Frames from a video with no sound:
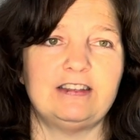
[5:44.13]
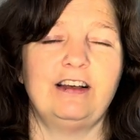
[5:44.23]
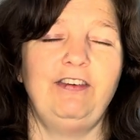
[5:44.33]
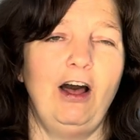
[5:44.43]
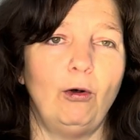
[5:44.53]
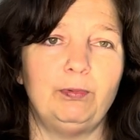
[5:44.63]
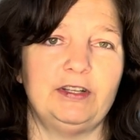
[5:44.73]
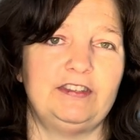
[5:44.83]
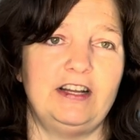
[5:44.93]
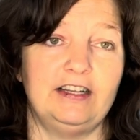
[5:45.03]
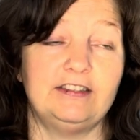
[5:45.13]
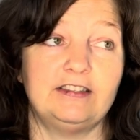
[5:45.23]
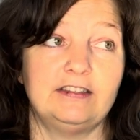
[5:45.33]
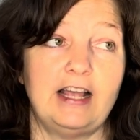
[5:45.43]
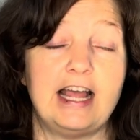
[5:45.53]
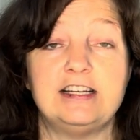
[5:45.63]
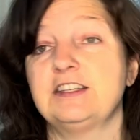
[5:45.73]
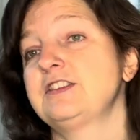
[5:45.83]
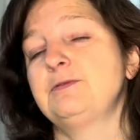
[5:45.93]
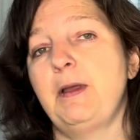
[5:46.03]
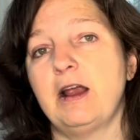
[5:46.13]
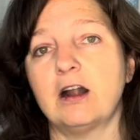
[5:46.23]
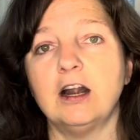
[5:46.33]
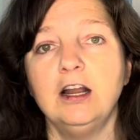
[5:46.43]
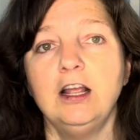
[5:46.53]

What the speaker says: of helplessness and despair.